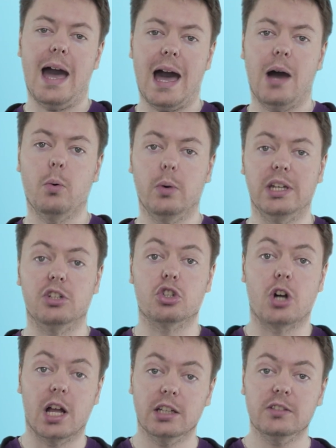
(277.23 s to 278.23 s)
how we
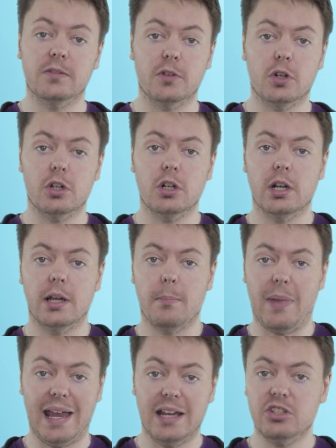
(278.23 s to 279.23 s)
transfer
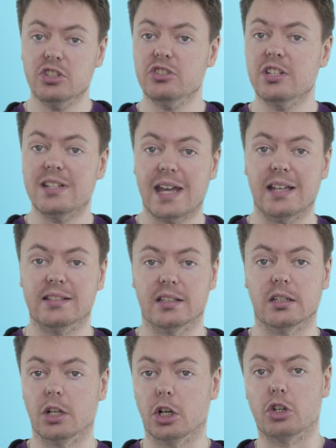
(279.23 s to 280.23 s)
pages and
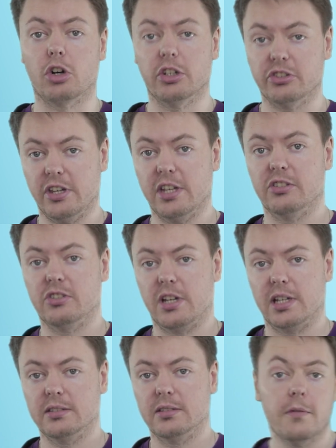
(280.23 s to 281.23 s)
data across the
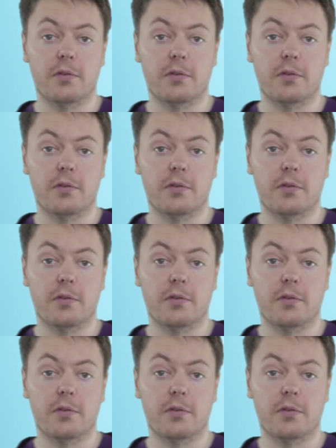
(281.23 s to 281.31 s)
internet.